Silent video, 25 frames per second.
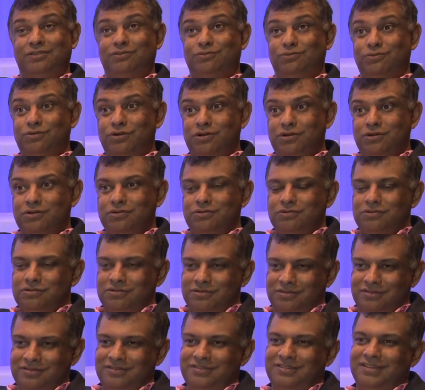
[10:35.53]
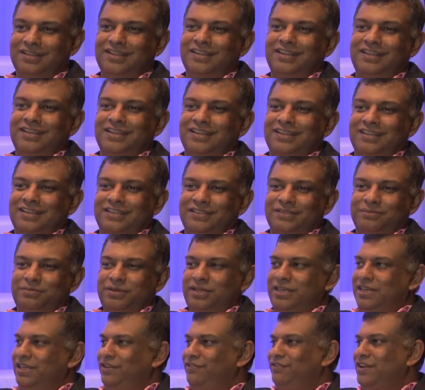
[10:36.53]
whoa, it's a
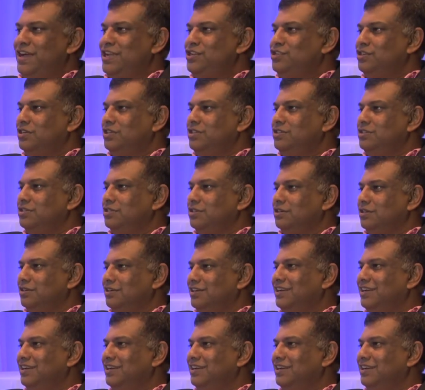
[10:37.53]
bit evangelistic.